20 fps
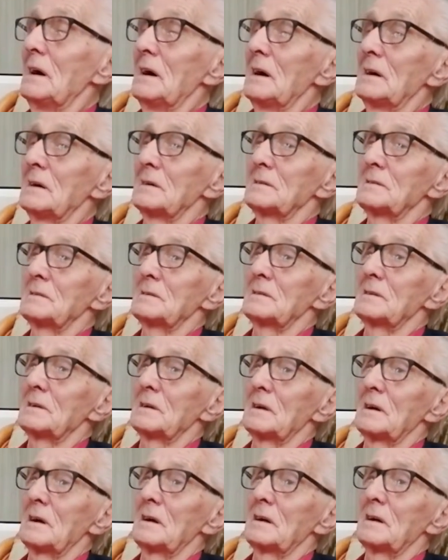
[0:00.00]
And
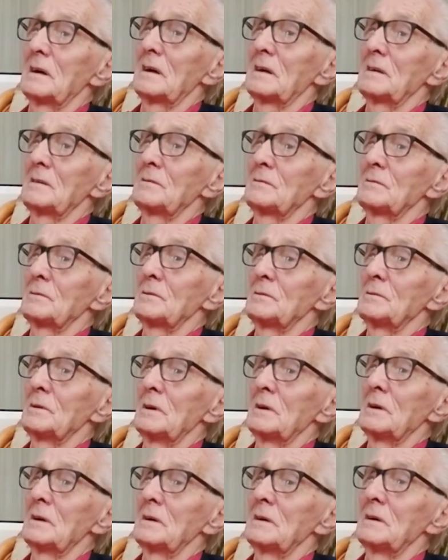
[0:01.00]

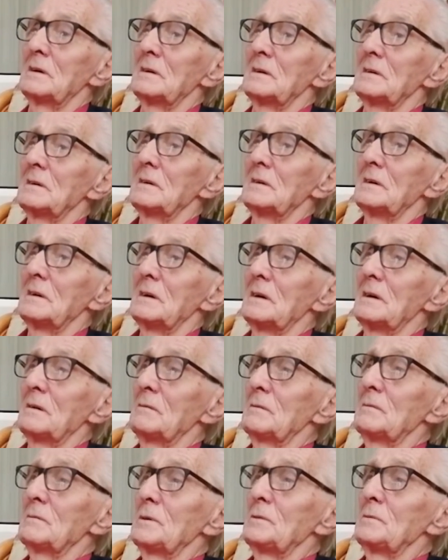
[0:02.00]
Andrew,
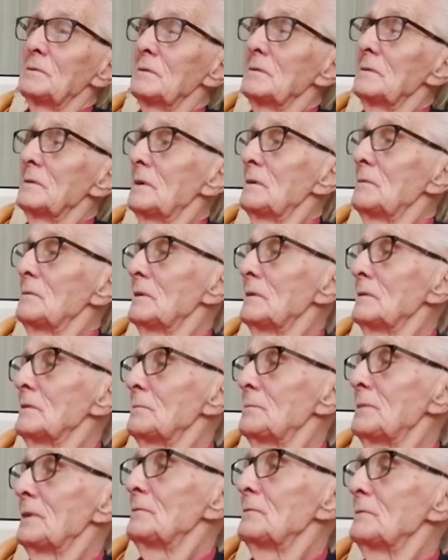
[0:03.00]
we were out on
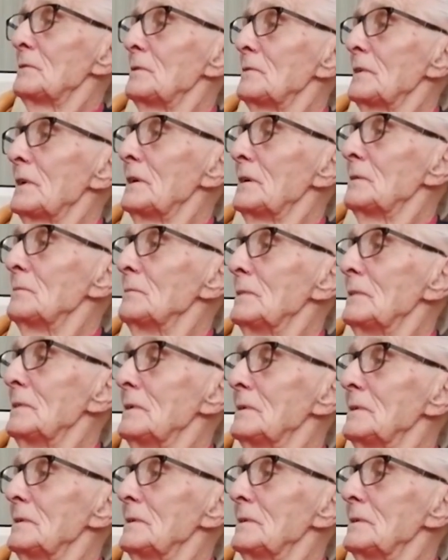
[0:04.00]
the poultry farm.